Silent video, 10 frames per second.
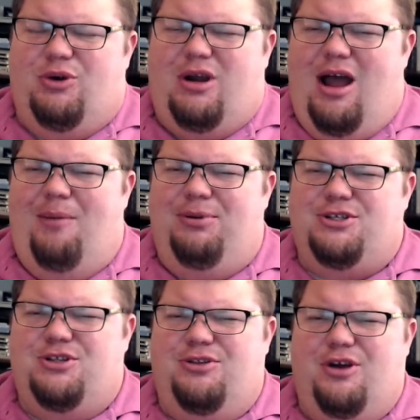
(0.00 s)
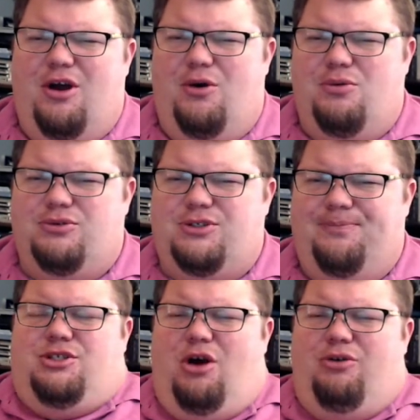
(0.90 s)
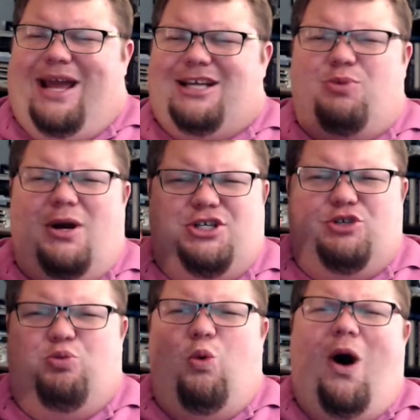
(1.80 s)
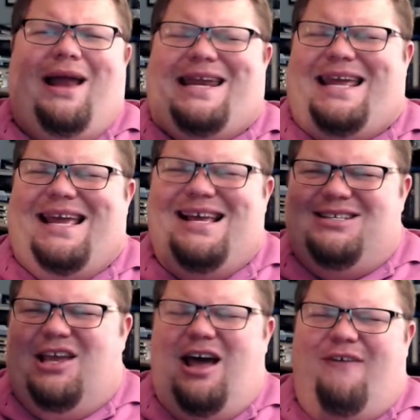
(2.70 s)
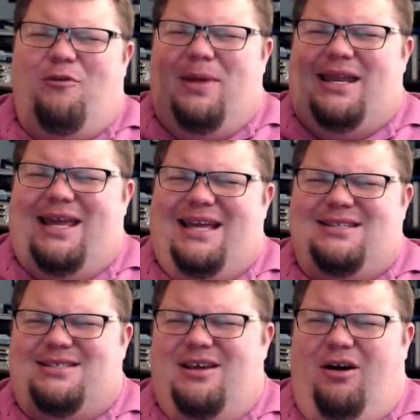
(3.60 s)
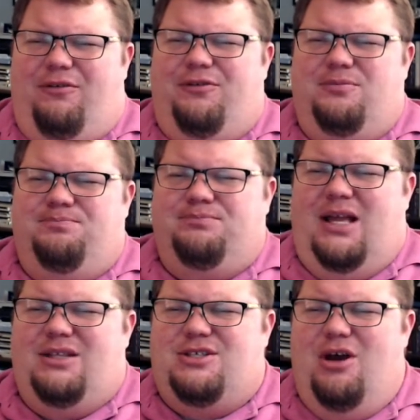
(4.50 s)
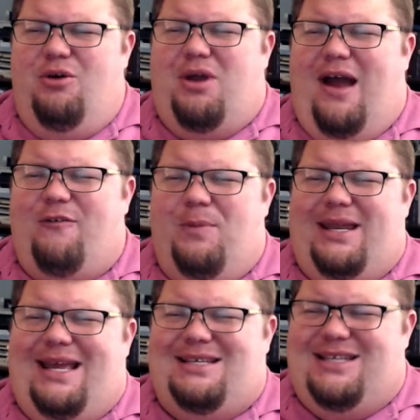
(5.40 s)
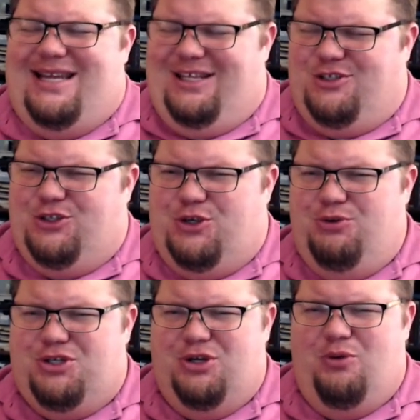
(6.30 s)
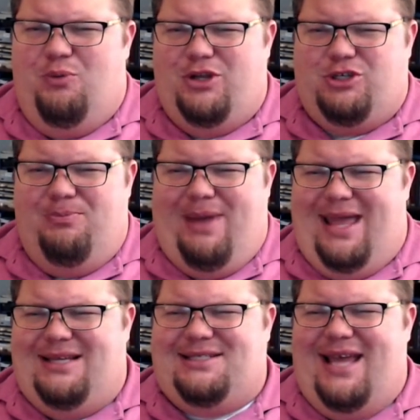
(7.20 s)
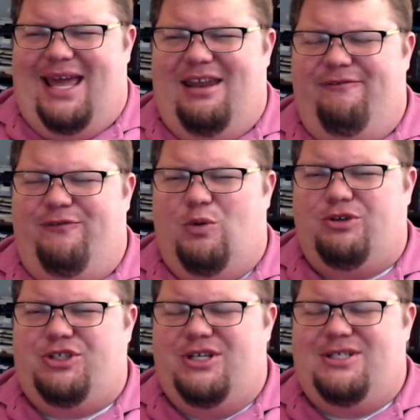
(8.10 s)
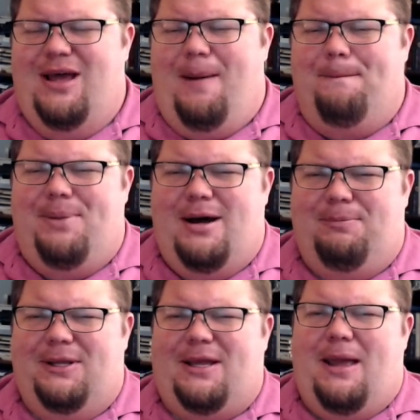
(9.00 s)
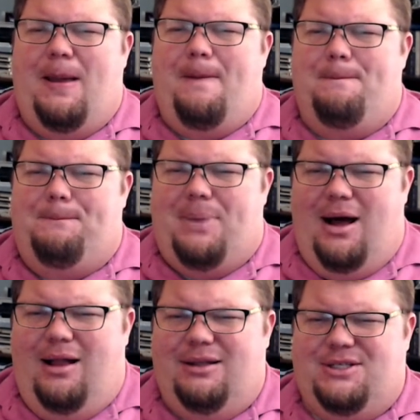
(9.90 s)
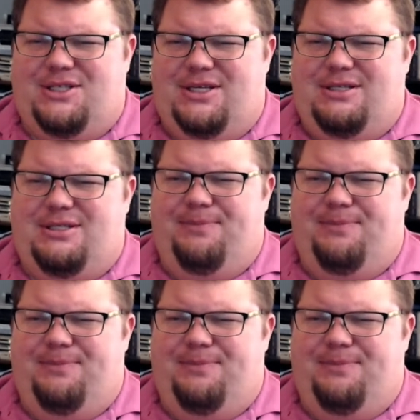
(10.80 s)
accomplish the goals. So next question is, what is government itself? And so government is an institution which makes and enforces public policies.